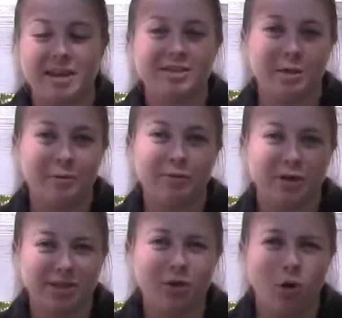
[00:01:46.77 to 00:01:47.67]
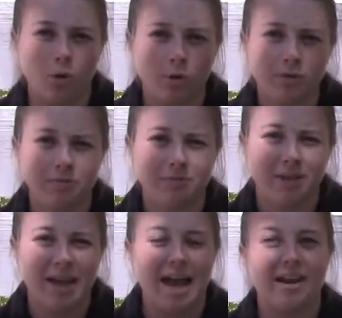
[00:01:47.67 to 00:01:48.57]
it's gonna be freezing cold
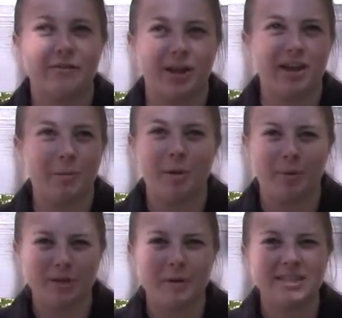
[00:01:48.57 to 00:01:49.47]
and I feel like I'm gonna bust my